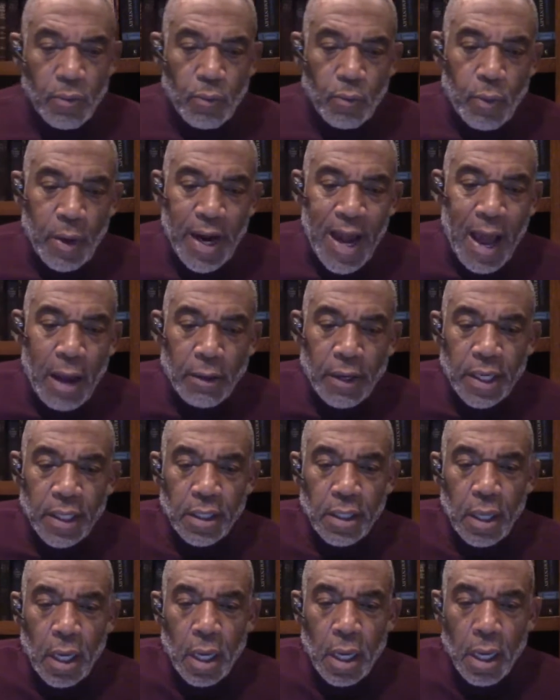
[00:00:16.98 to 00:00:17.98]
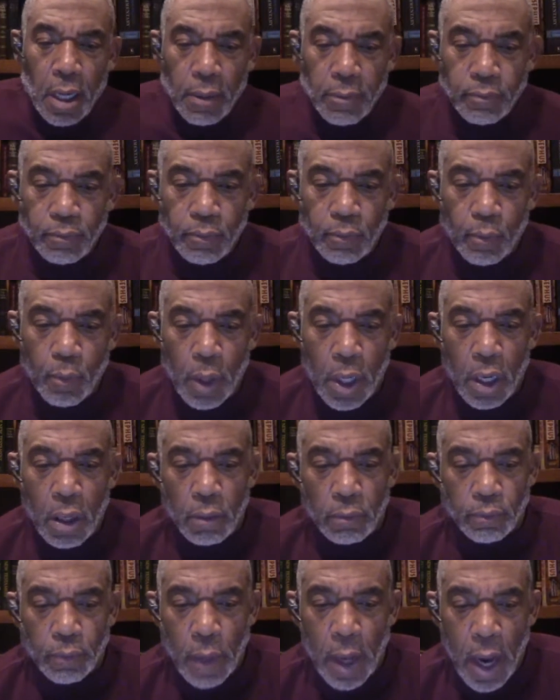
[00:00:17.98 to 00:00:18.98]
went out and
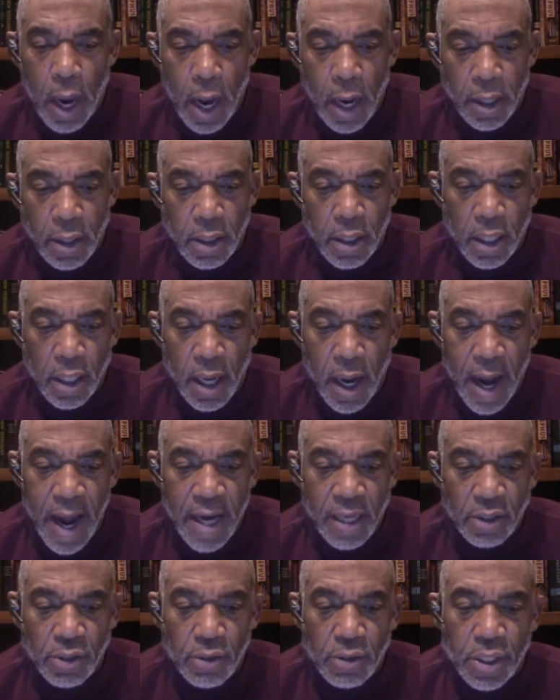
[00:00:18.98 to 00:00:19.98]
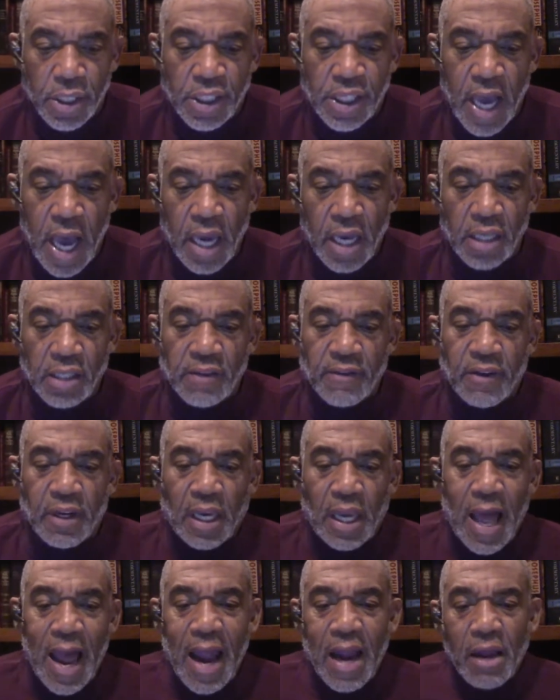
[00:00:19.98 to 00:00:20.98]
had answered the challenge of
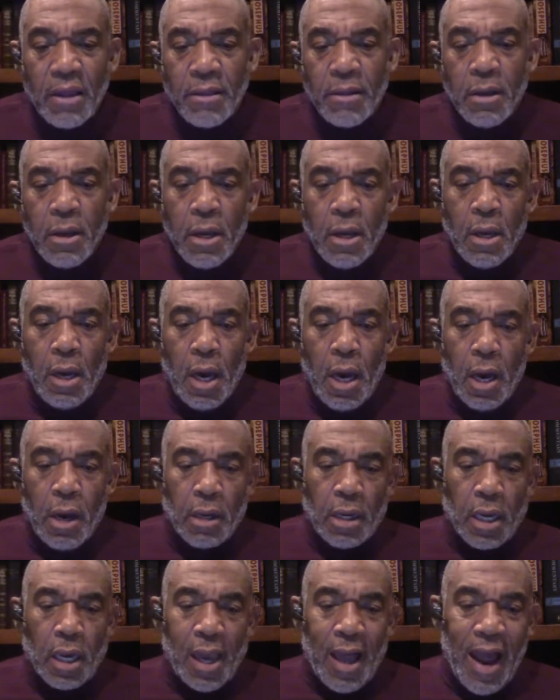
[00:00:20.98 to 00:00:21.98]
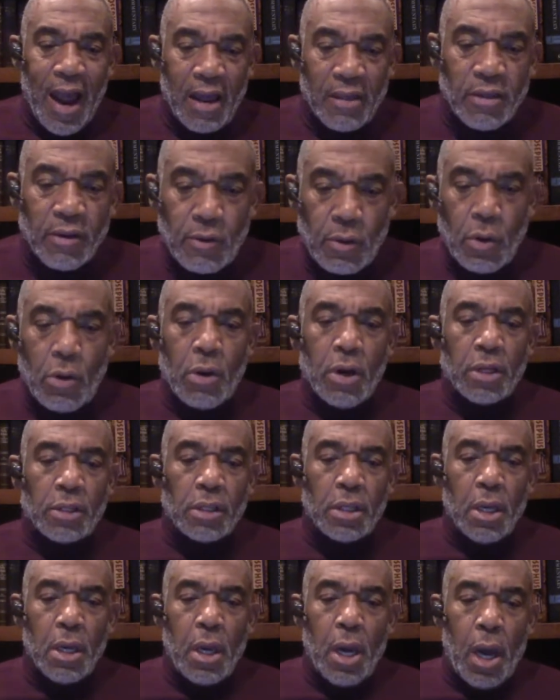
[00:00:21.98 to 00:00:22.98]
Goliath. Goliath, of
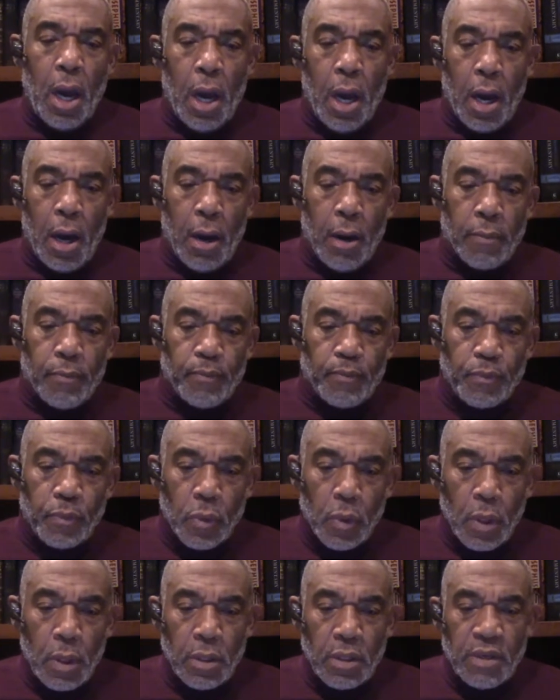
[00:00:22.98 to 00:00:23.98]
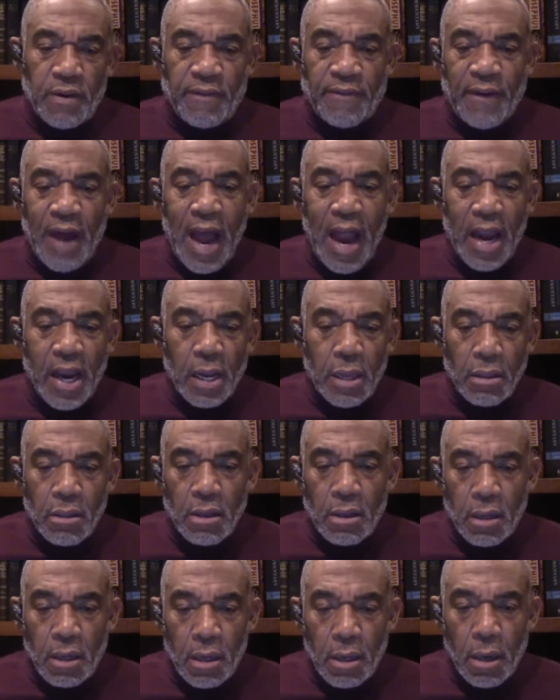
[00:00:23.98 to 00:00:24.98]
course, defying
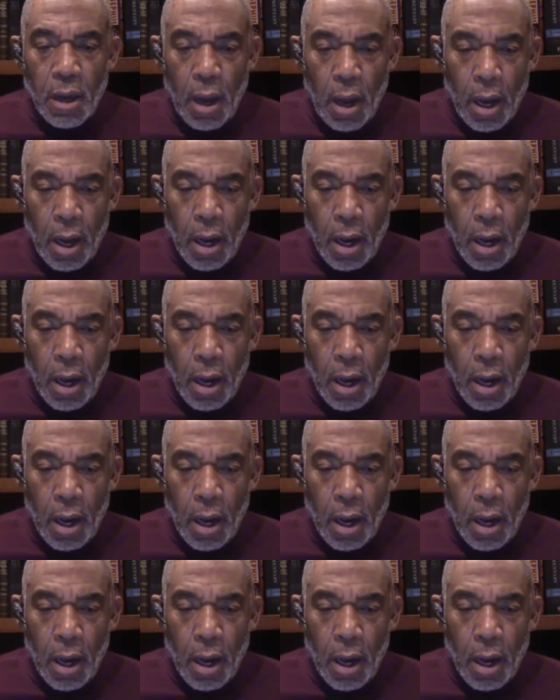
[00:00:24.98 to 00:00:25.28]
the